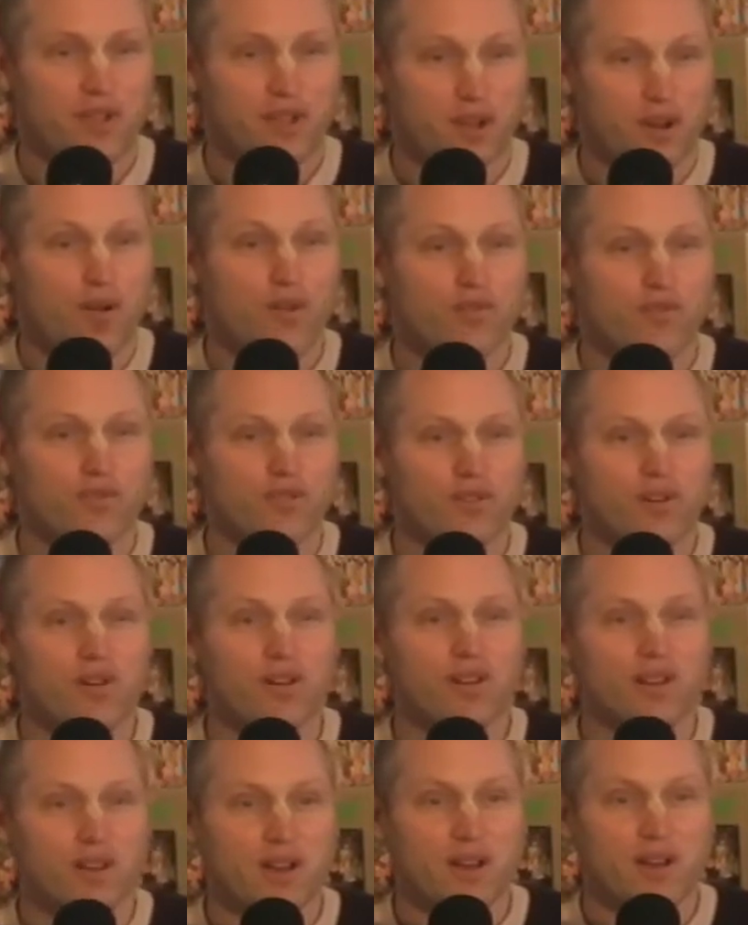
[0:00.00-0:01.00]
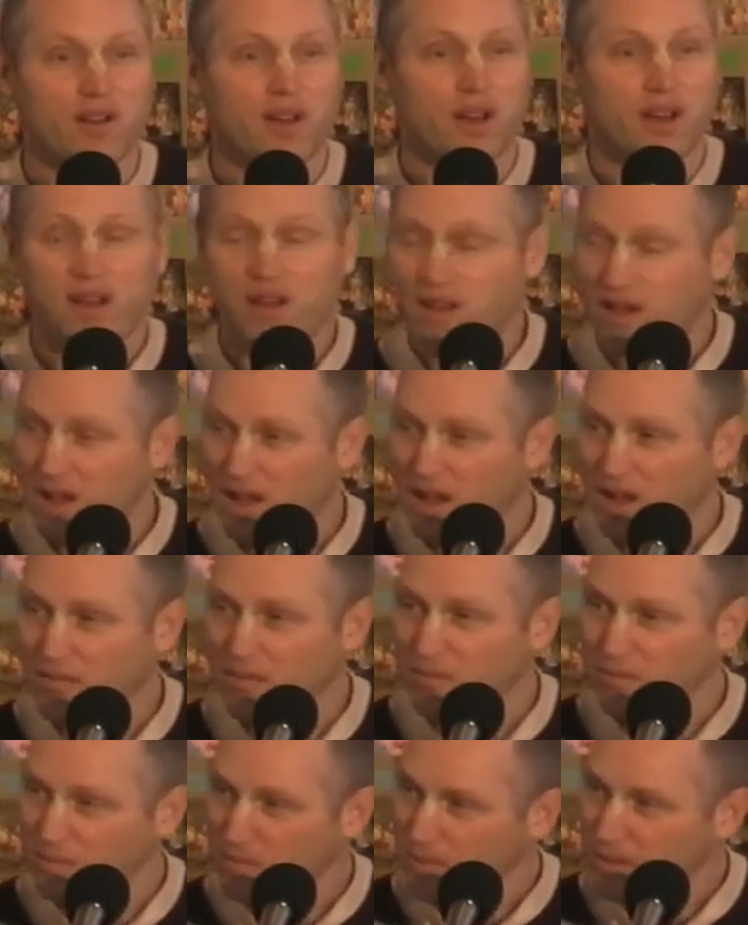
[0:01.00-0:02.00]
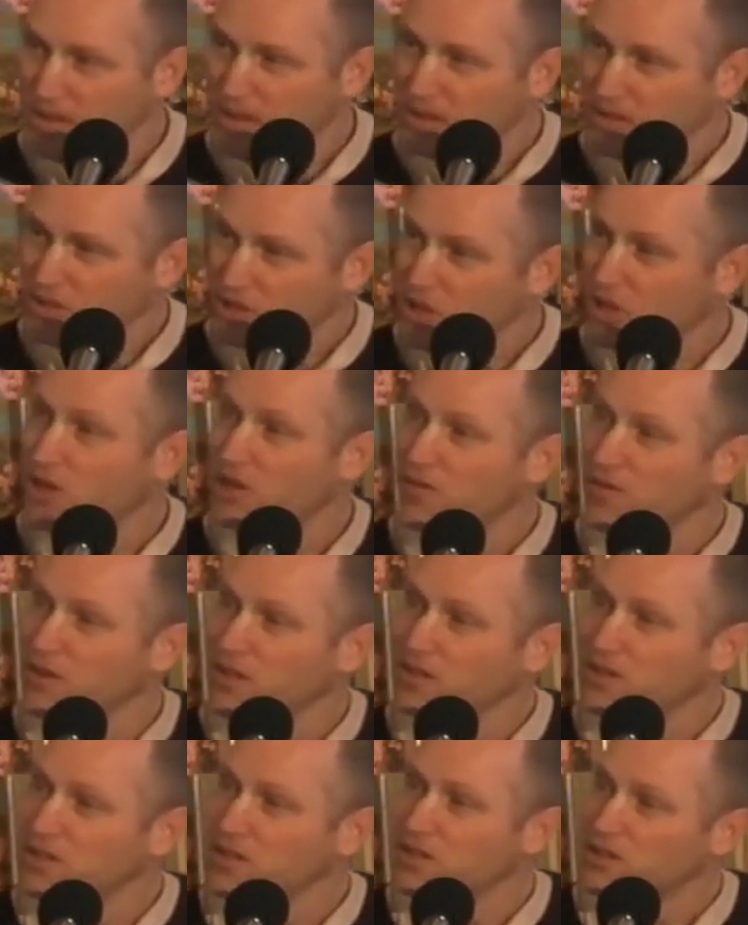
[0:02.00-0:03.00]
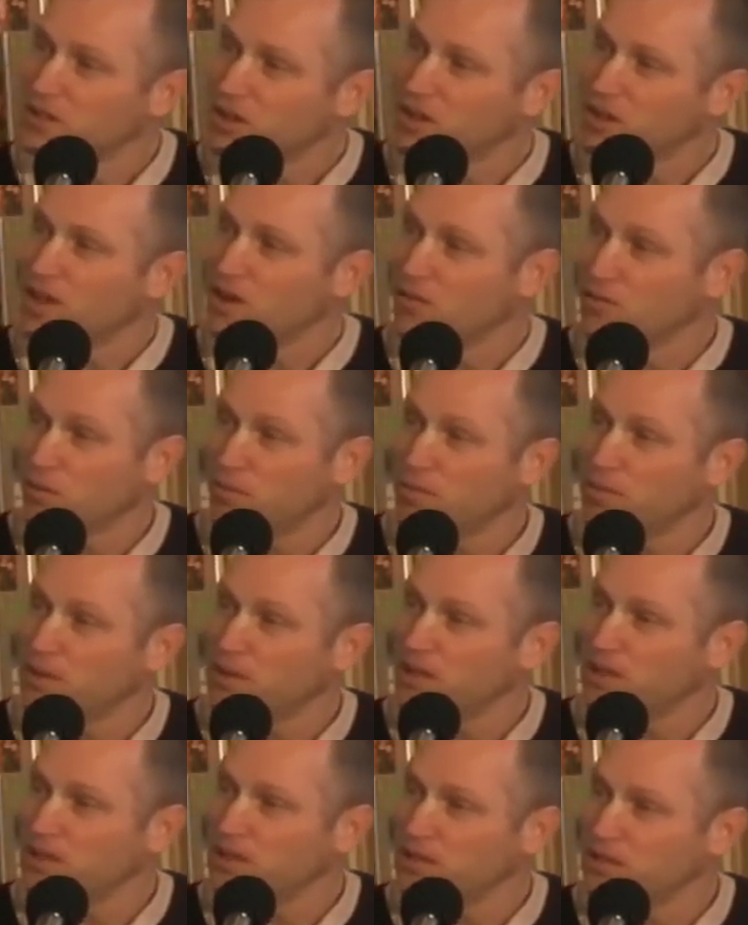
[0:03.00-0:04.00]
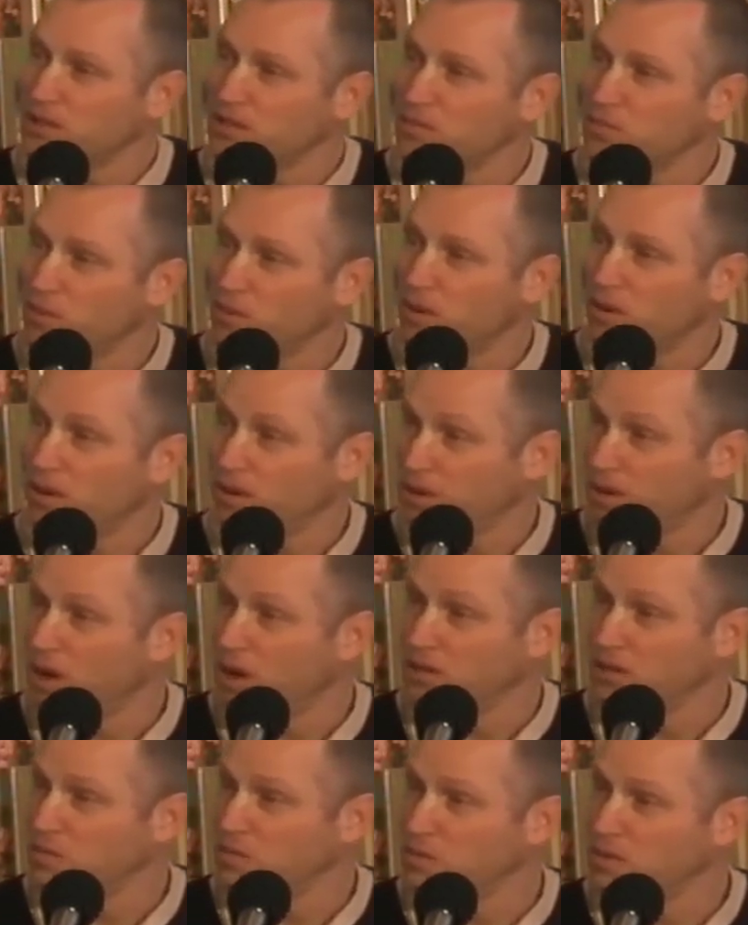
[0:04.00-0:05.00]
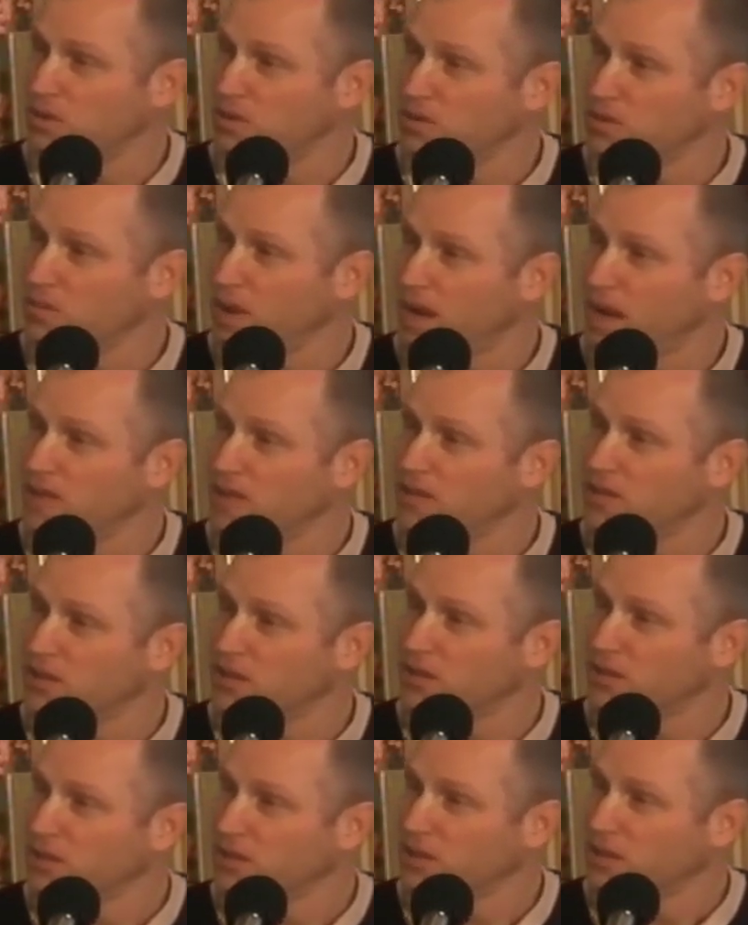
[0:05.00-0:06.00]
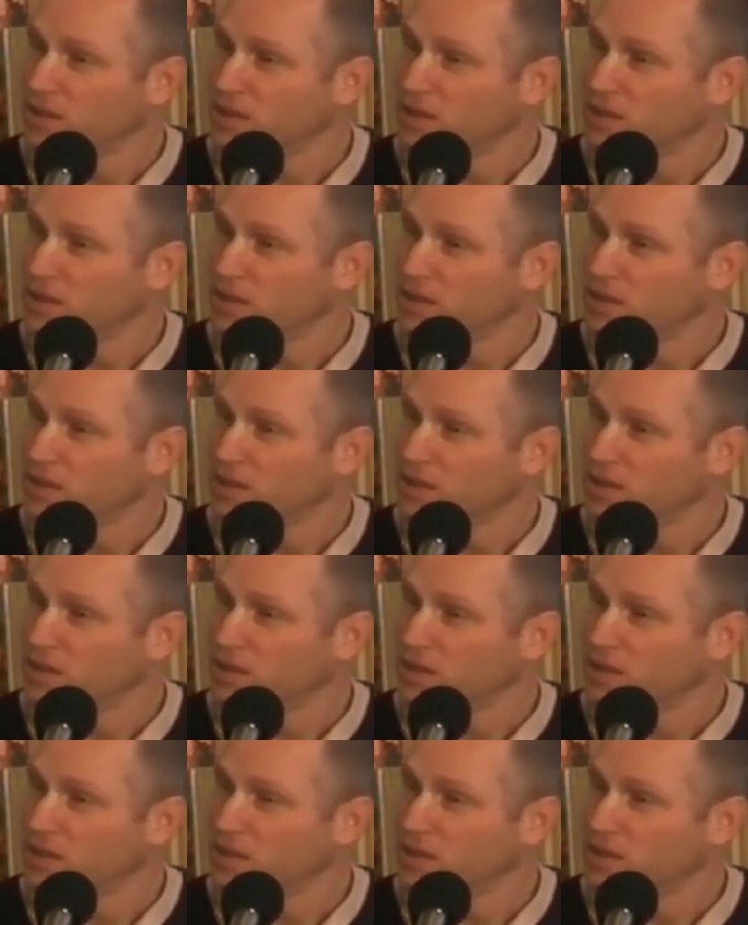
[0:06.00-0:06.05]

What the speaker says: overall service so that it will please our spiritual master.